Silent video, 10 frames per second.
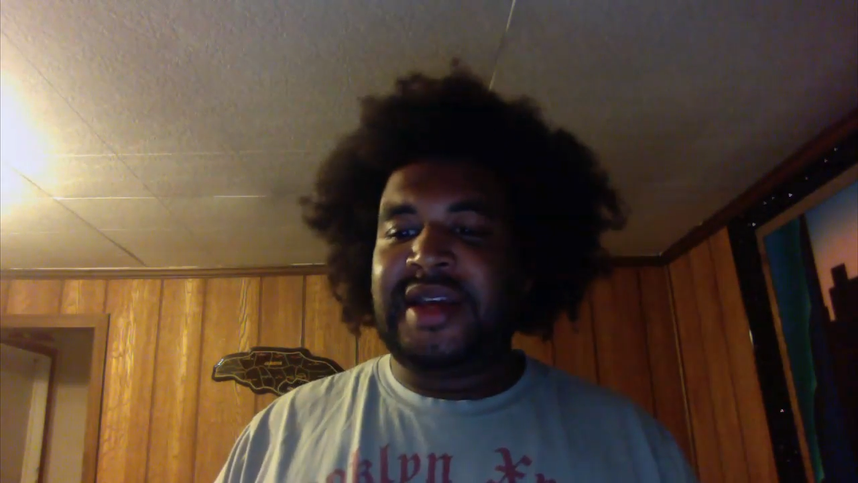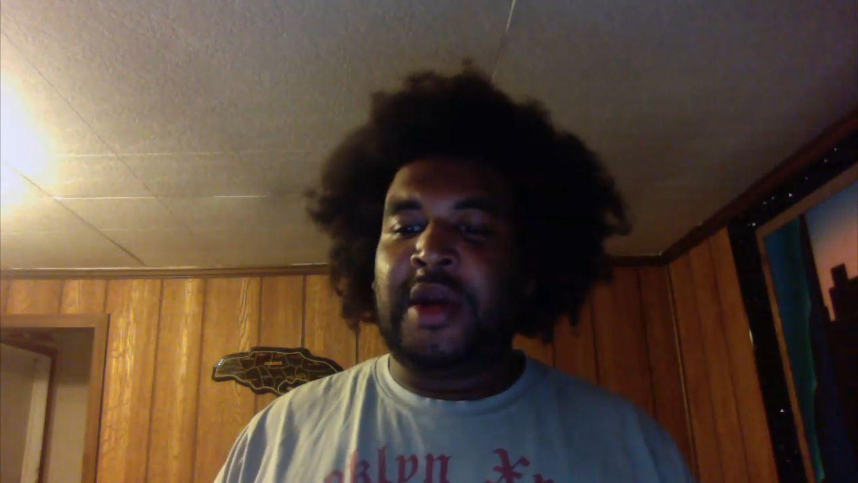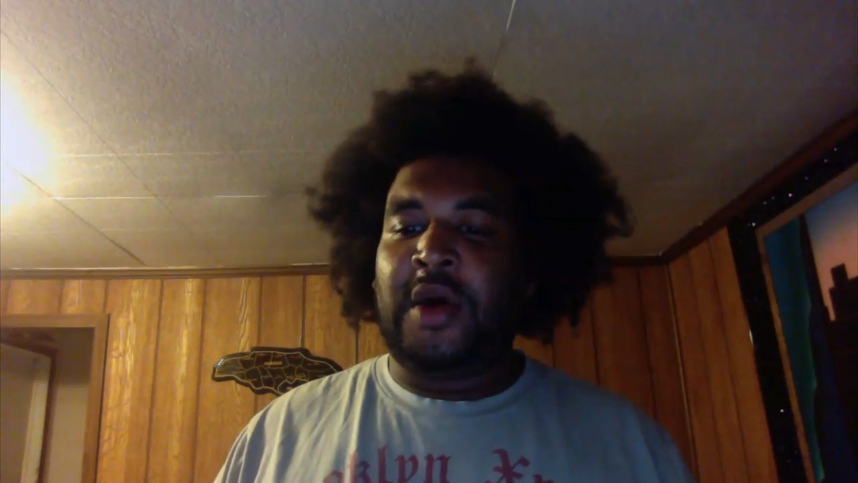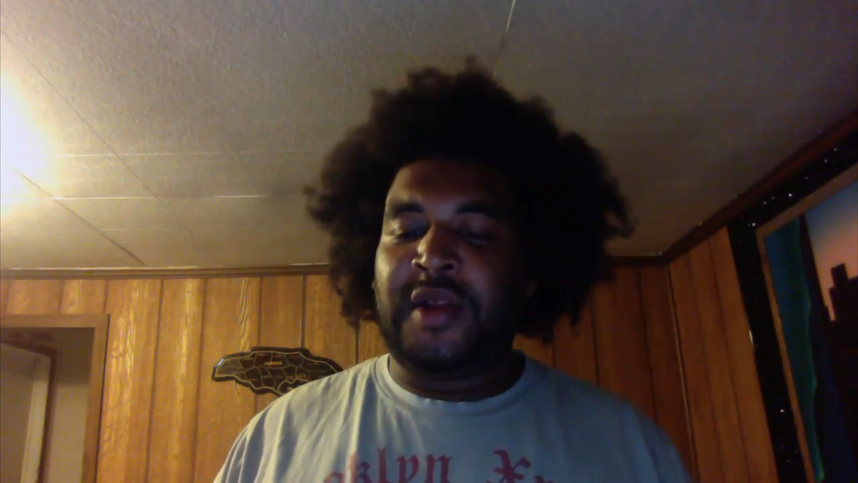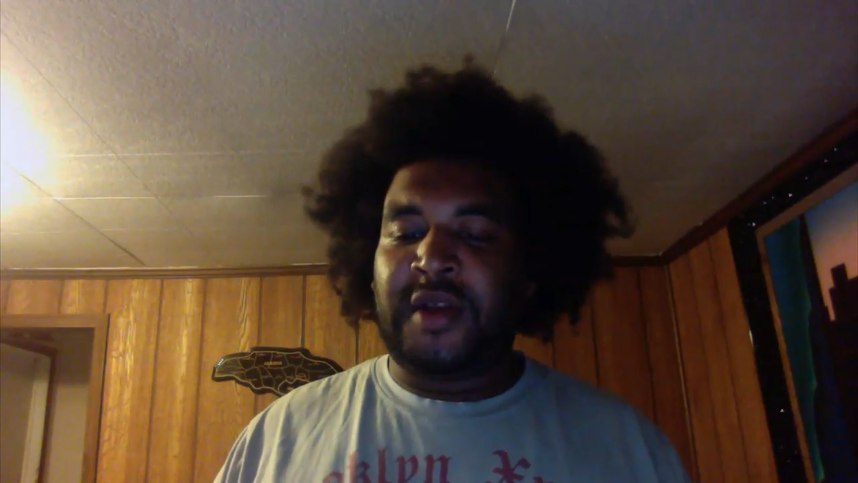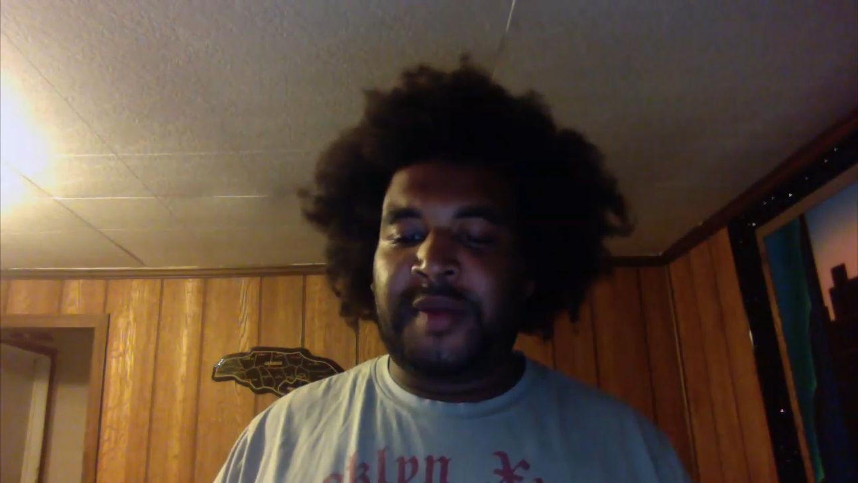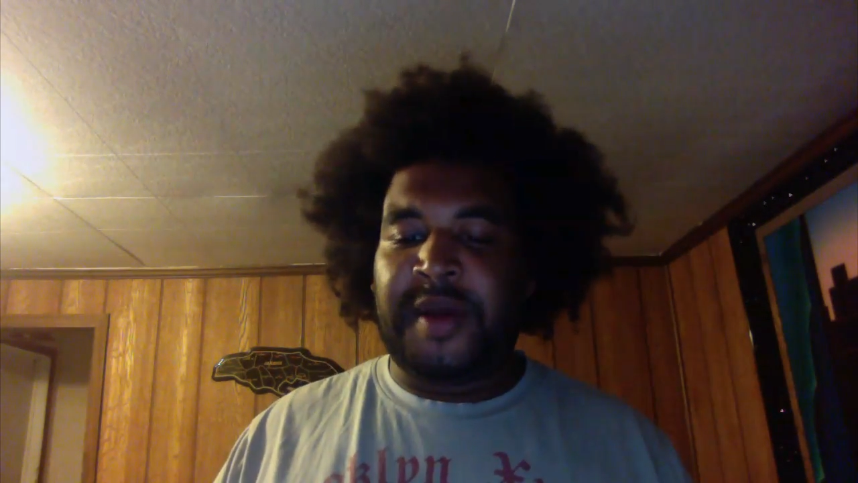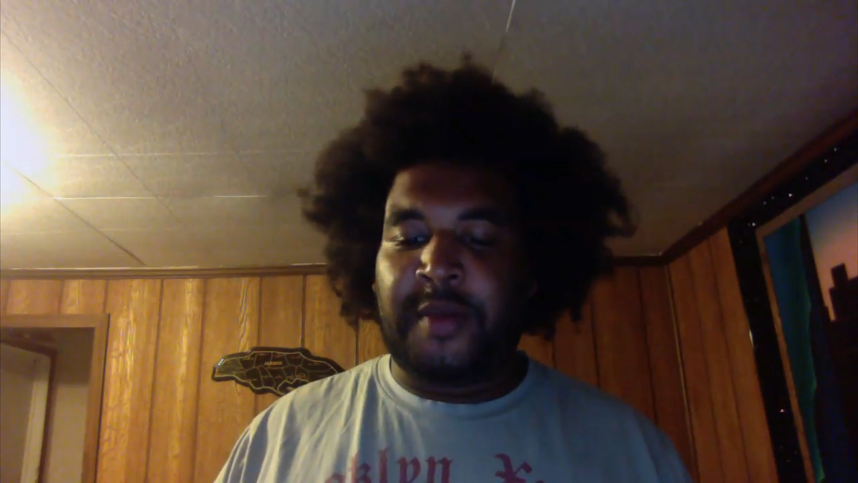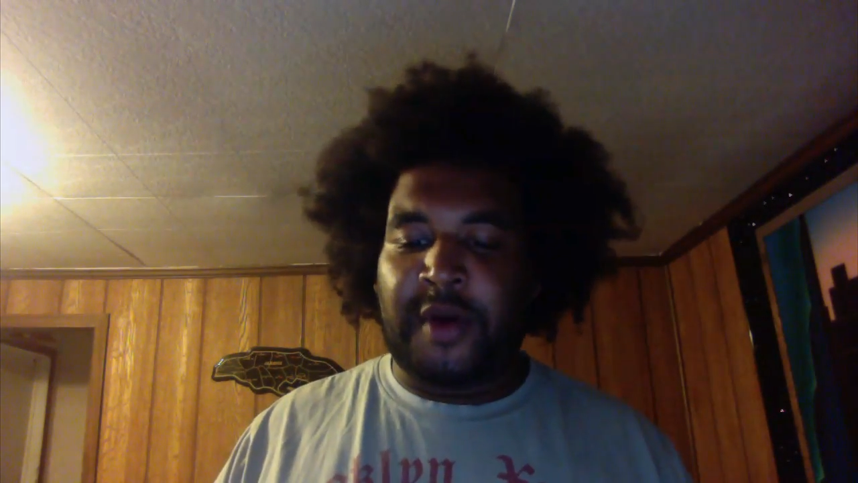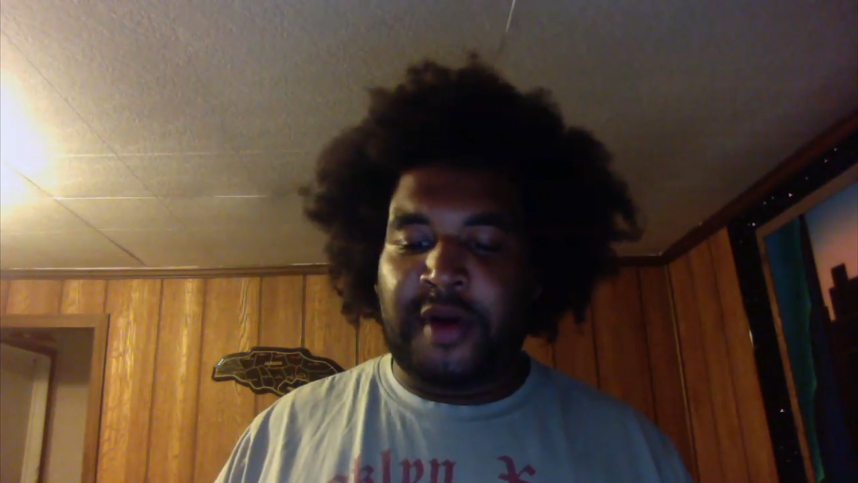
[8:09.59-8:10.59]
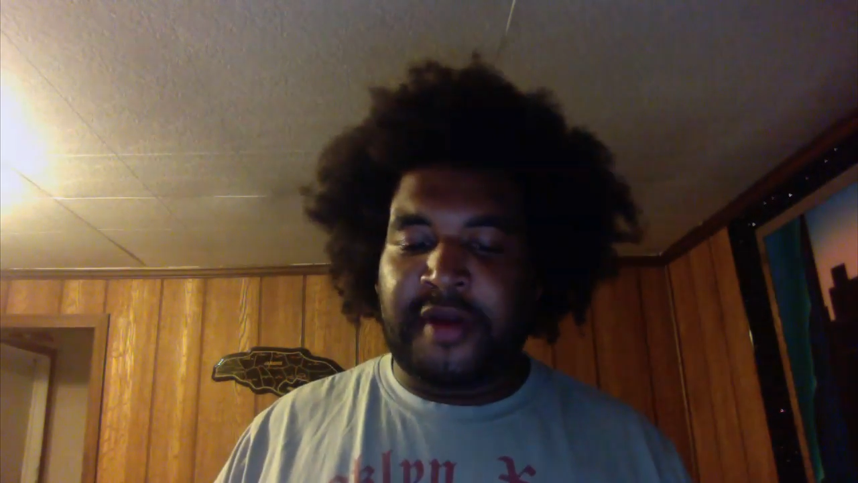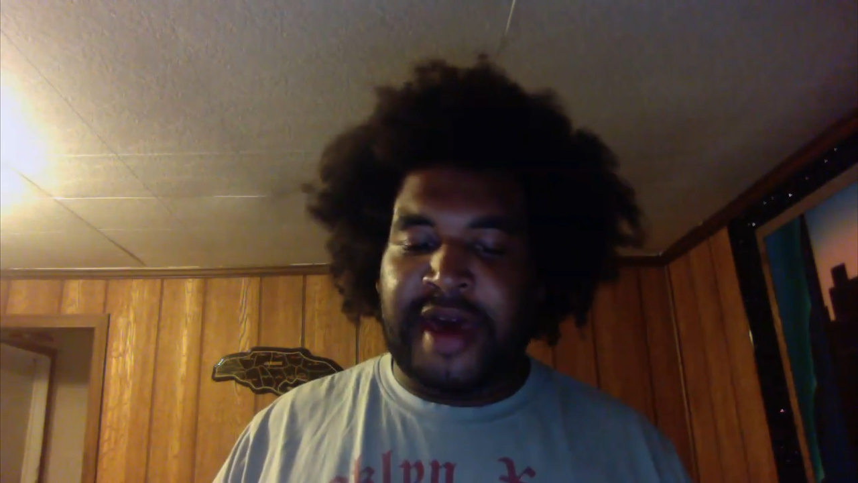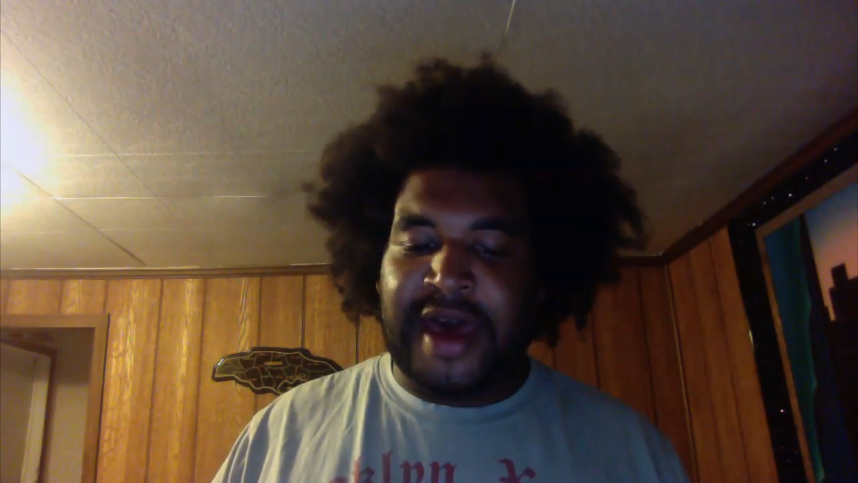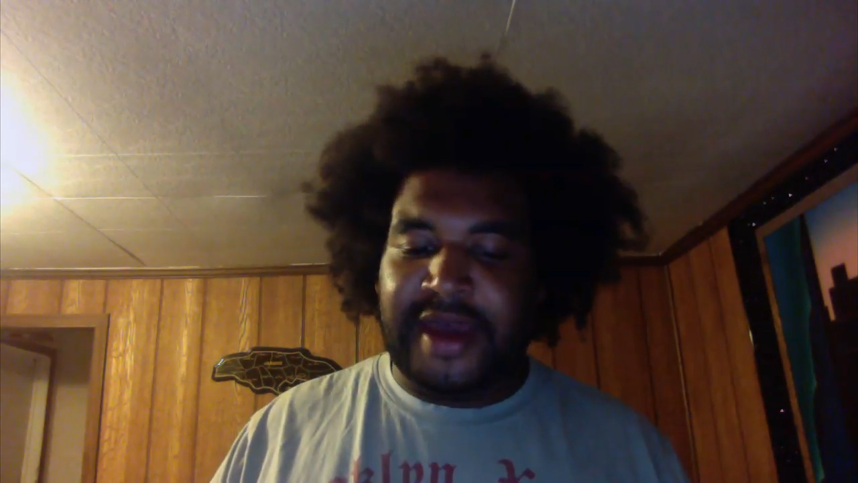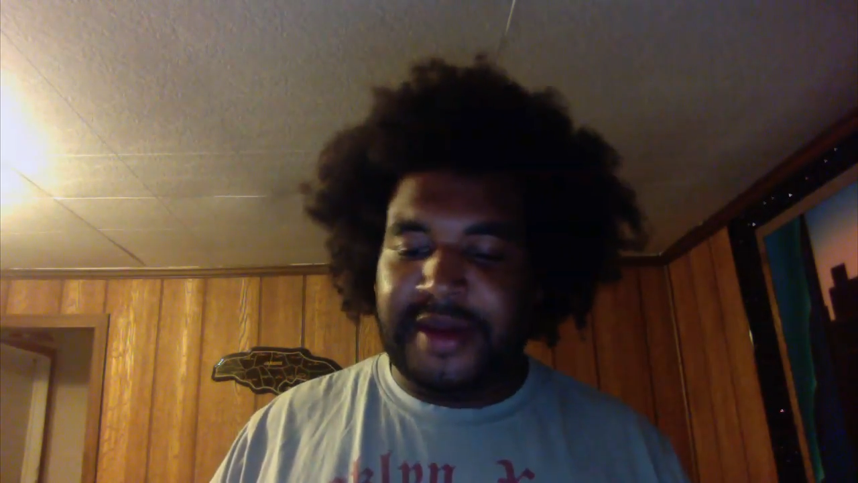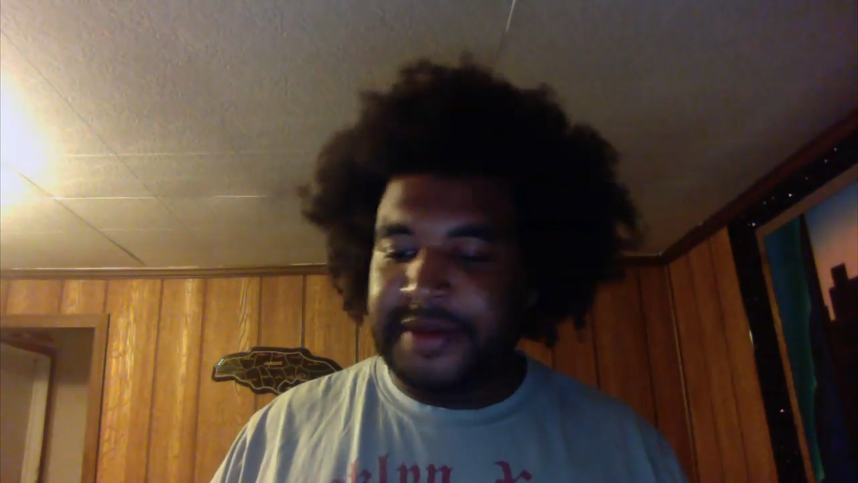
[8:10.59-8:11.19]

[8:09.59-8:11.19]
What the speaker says: a little bit more of that.